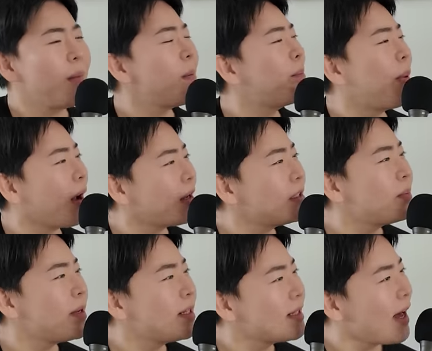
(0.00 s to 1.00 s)
I mean, Bonnie's
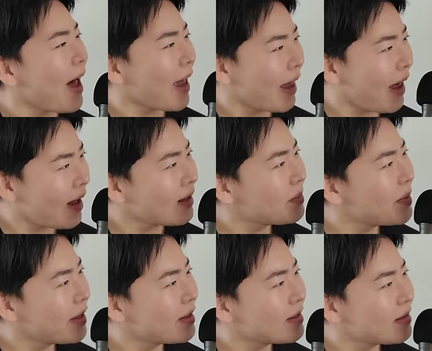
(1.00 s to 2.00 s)
pizza okay. I get
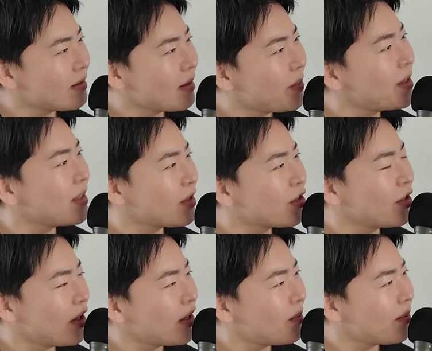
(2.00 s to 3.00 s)
because the pizza is
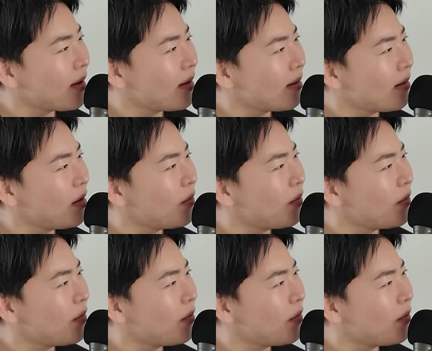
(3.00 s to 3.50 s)
good, but mm.